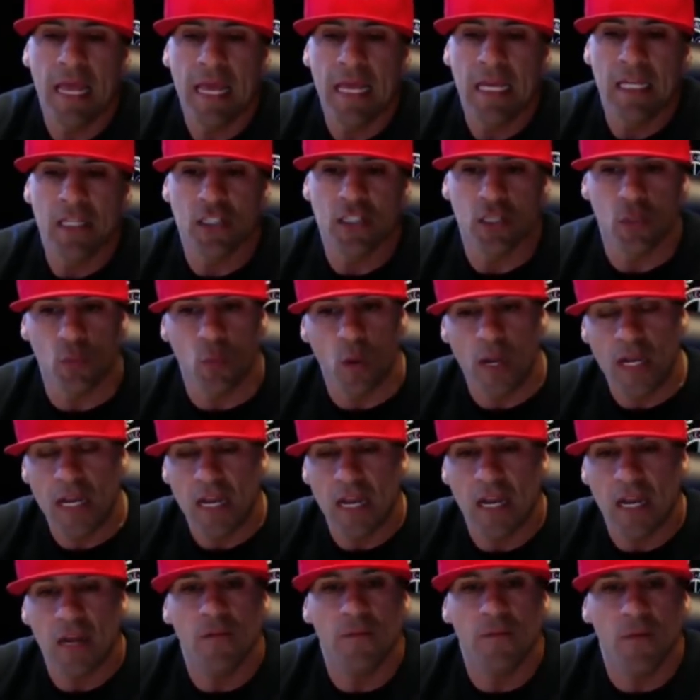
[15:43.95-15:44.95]
She went and
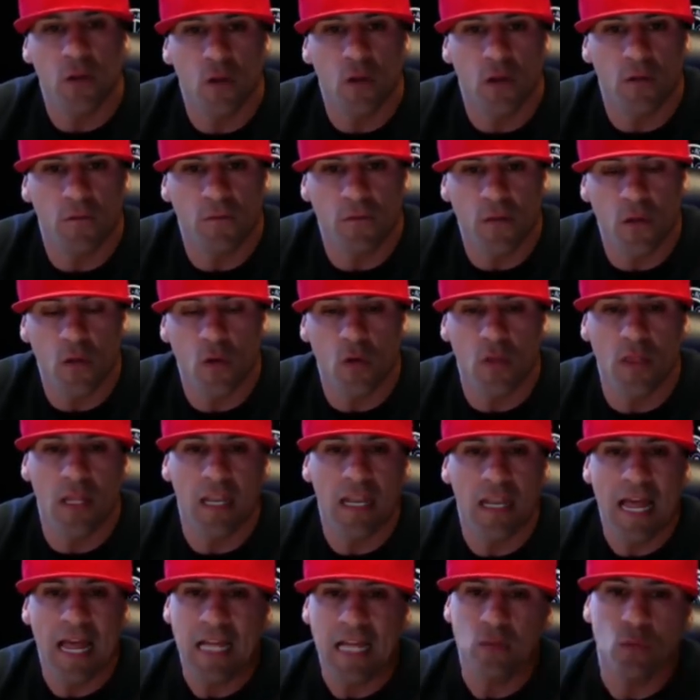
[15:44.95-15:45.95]
interviewed a few, and the
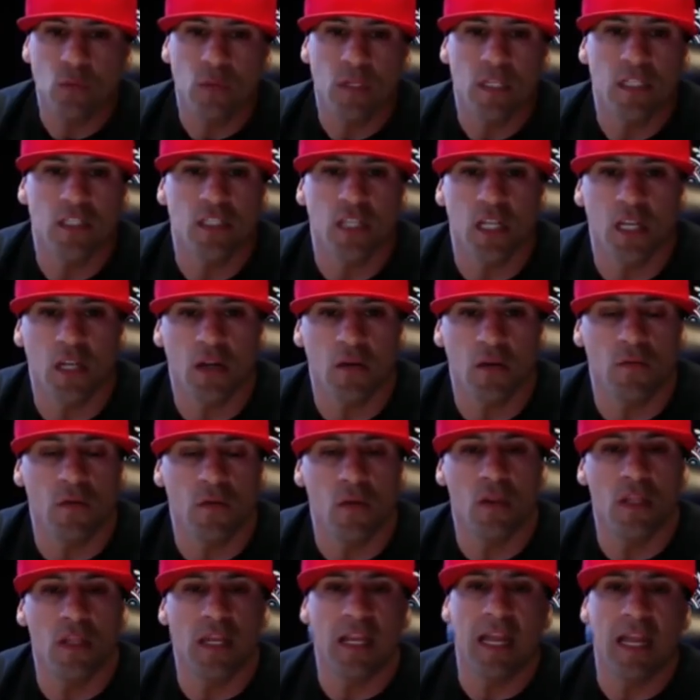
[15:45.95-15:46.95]
last one that she
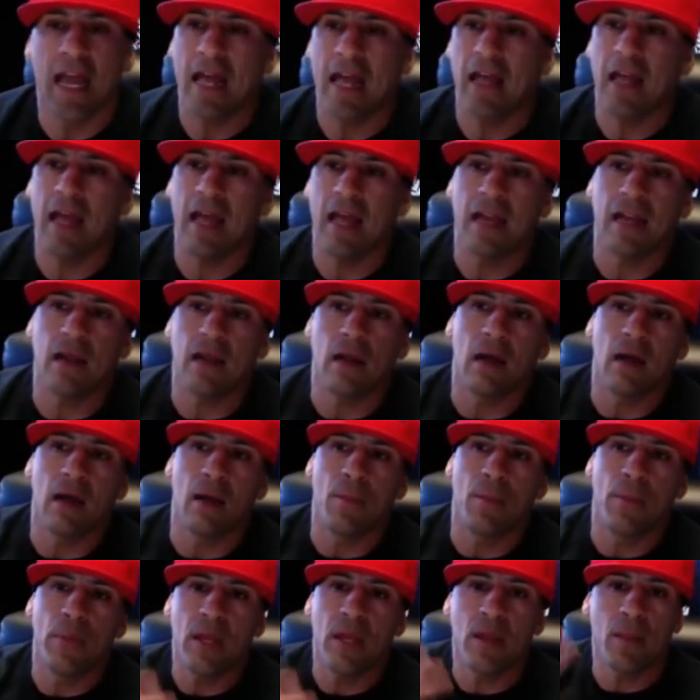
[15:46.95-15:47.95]
interviewed, the guy had a, a
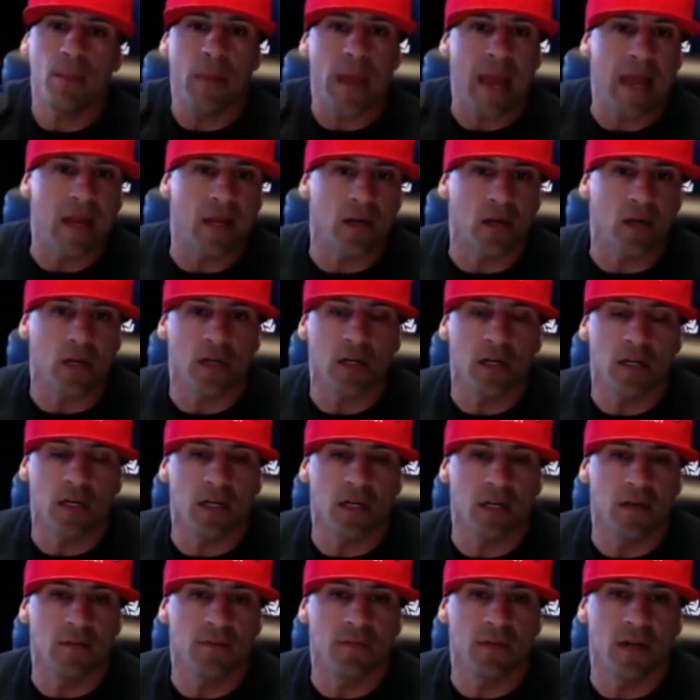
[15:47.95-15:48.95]
big banner
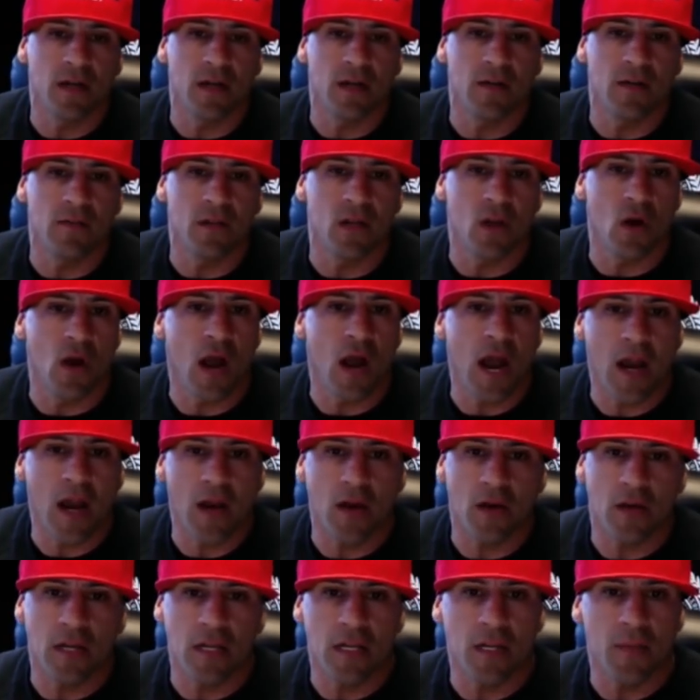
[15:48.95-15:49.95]
of, of, you know,
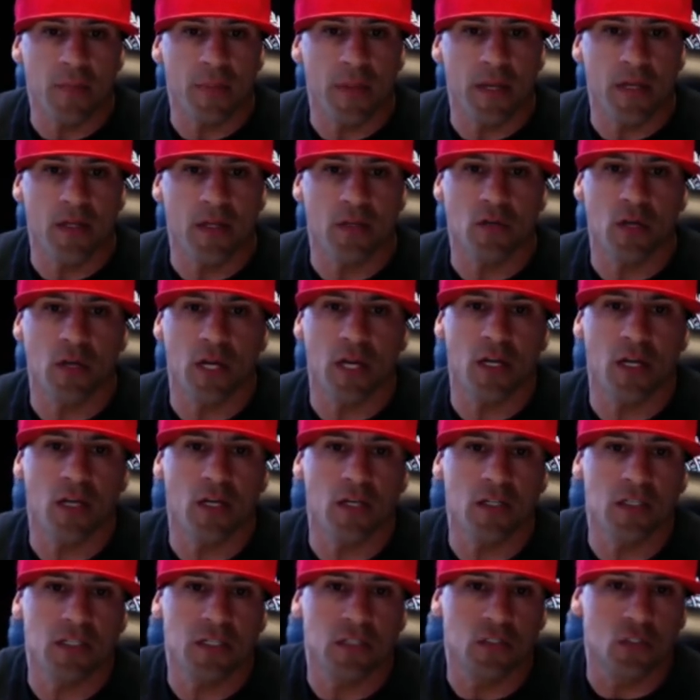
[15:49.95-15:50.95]
hiring independent
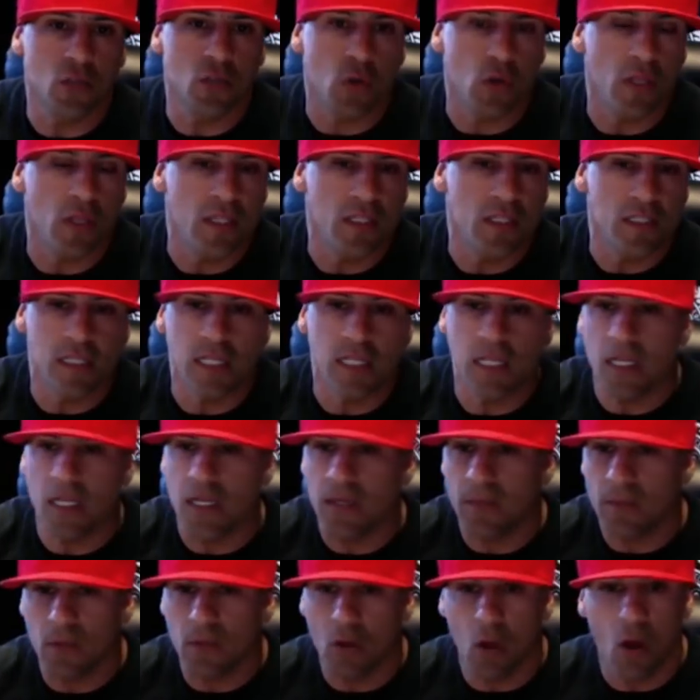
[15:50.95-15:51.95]
trainers, join this
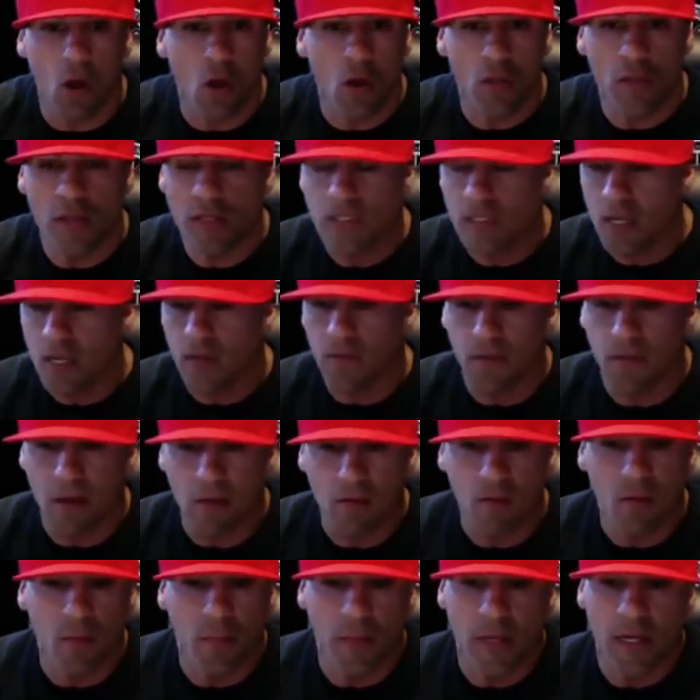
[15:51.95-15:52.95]
team, all this stuff.
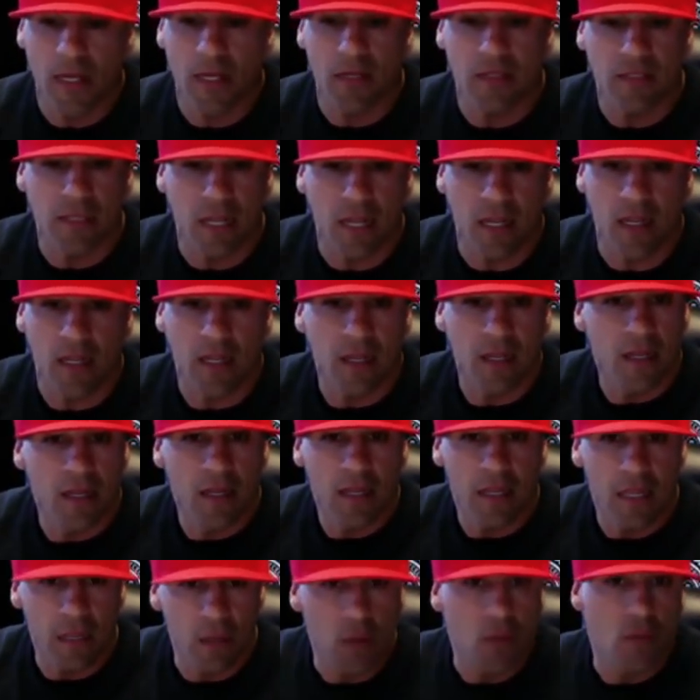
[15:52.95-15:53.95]
Everybody is like,
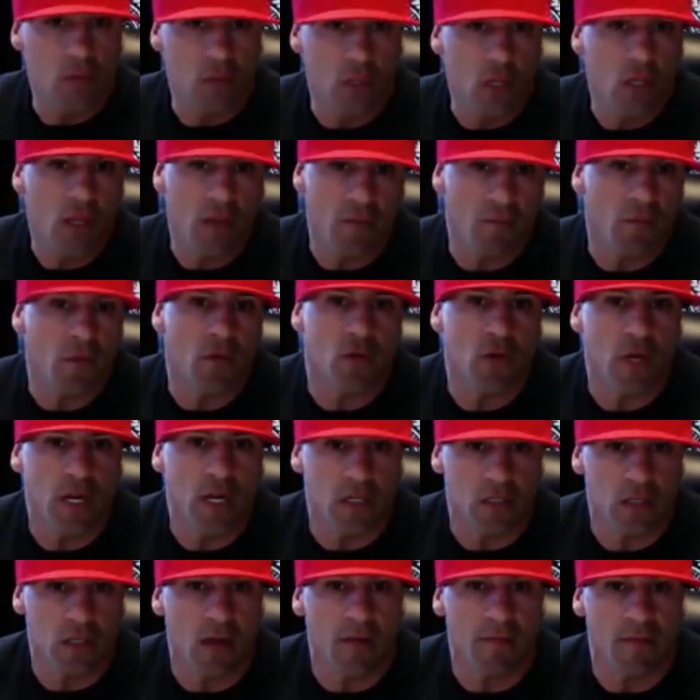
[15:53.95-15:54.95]
he's looking for
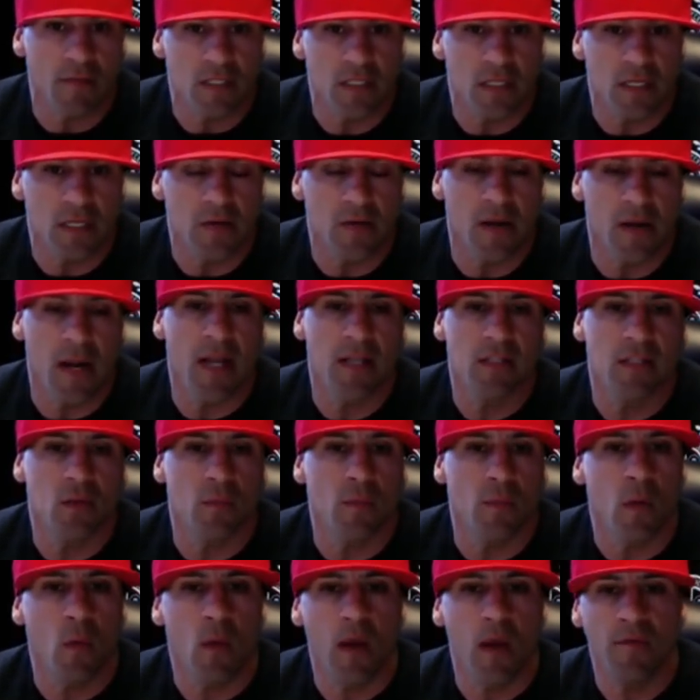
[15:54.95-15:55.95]
trainers, obviously, right? So
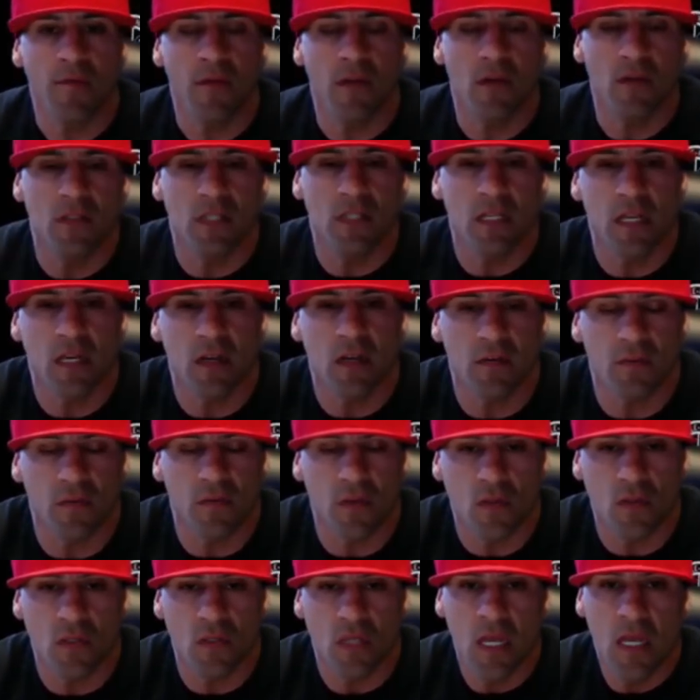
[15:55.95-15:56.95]
my wife goes and
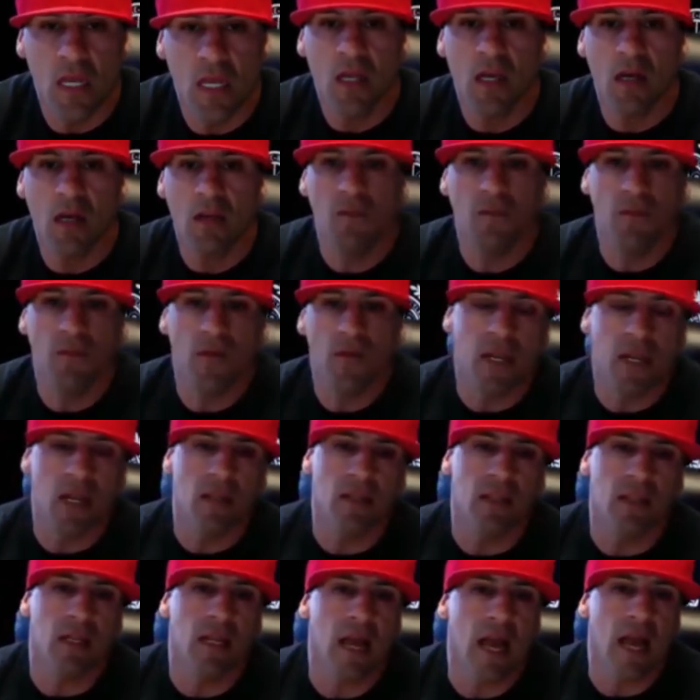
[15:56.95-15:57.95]
interviews come to find out,
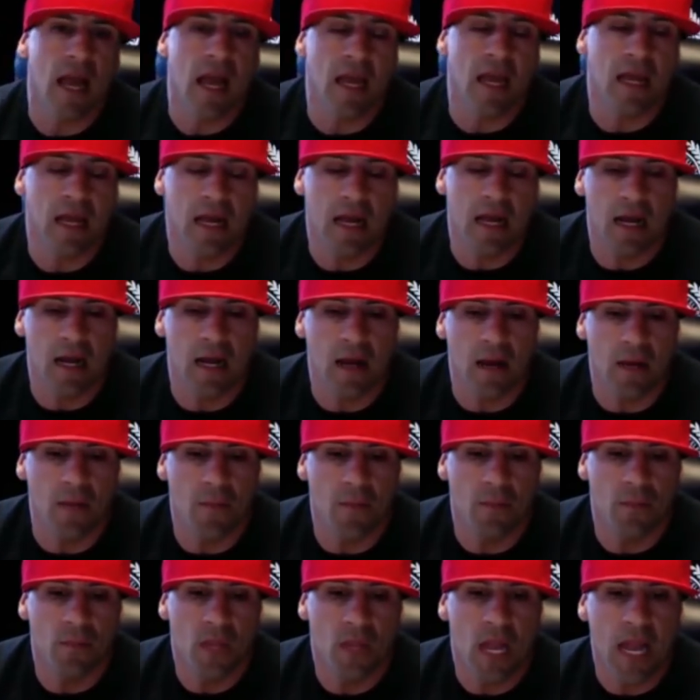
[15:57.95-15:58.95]
the guy
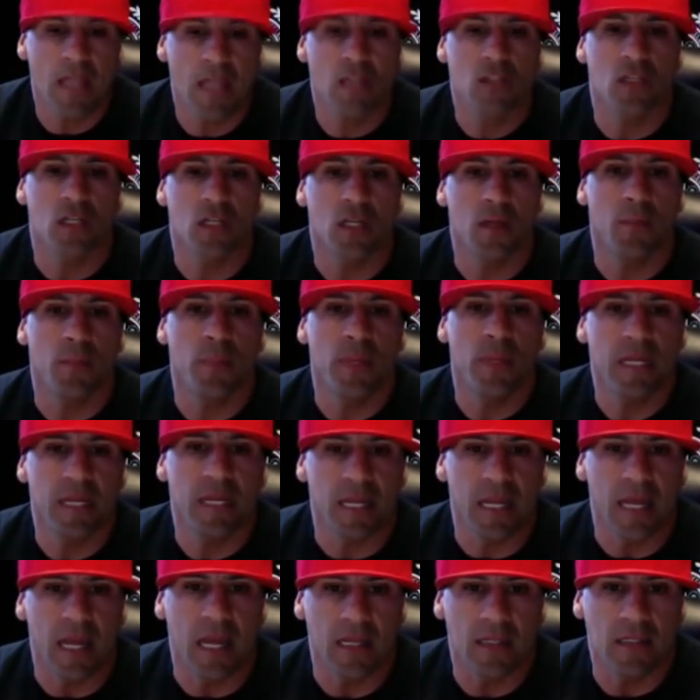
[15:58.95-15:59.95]
um, I used to
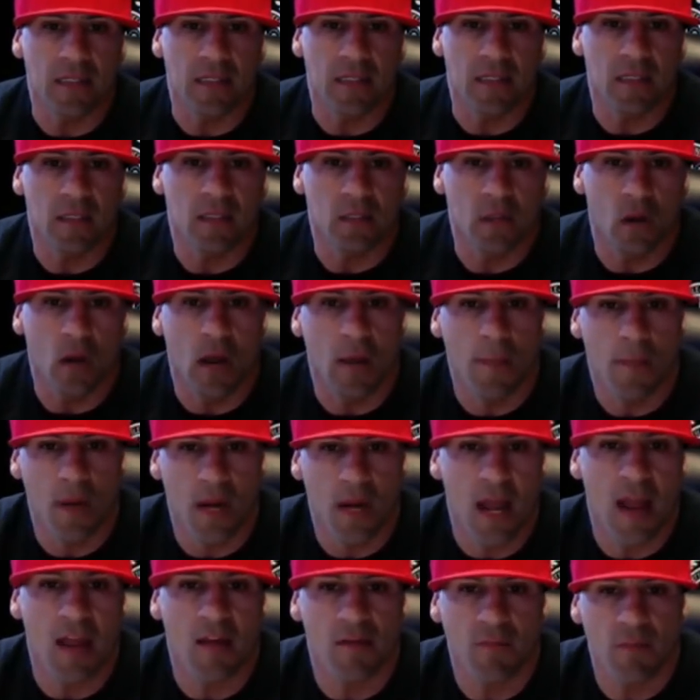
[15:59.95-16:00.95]
compete against. So I'm
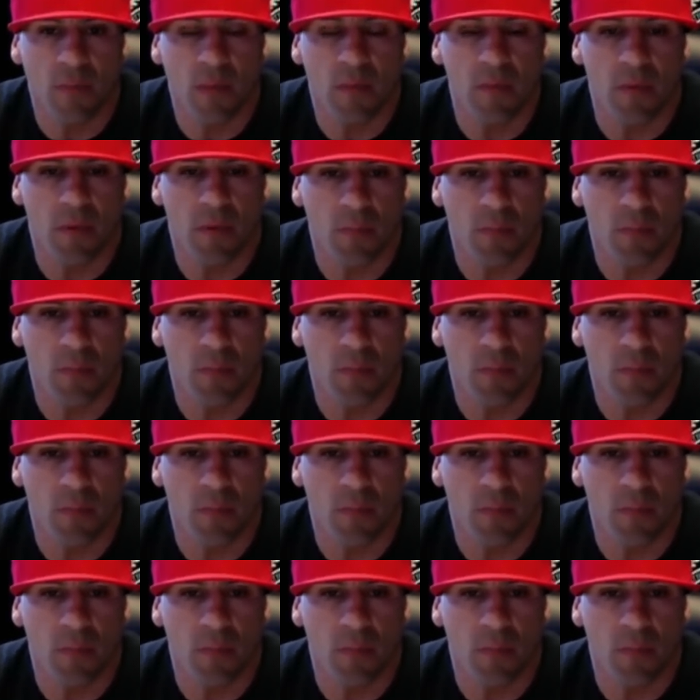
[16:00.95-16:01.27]
an IFBB